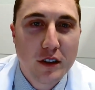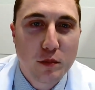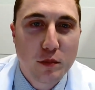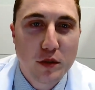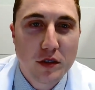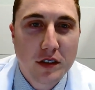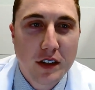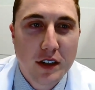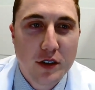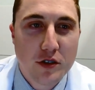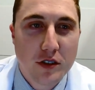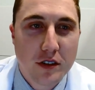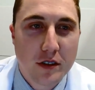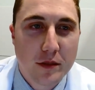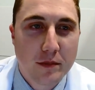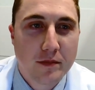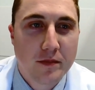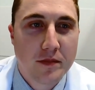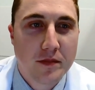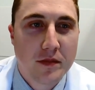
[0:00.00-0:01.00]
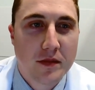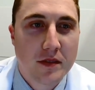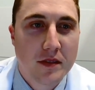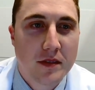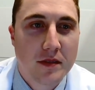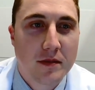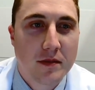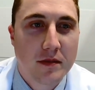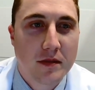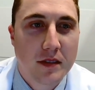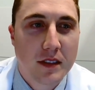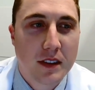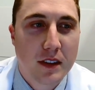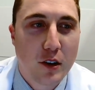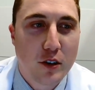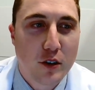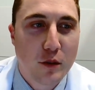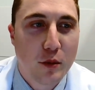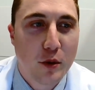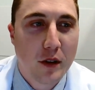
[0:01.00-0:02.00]
procedure
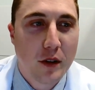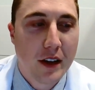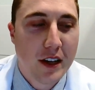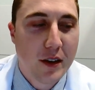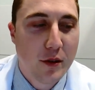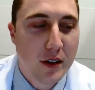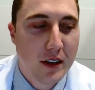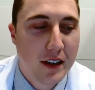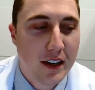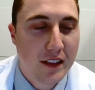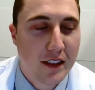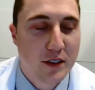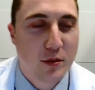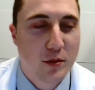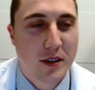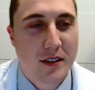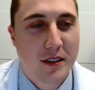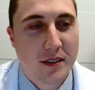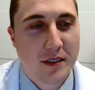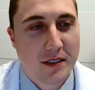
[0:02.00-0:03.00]
dr Bole you want to take this one